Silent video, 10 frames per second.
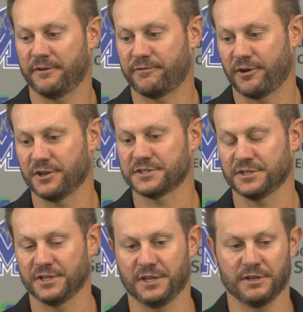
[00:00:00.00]
For us,
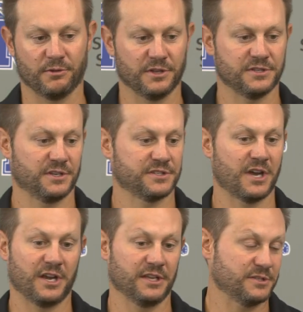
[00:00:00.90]
it's
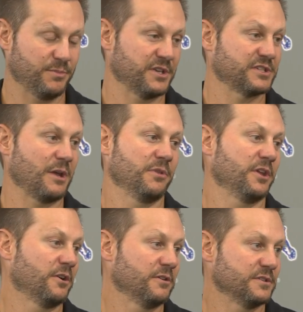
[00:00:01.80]
exciting. It's the biggest game of the year.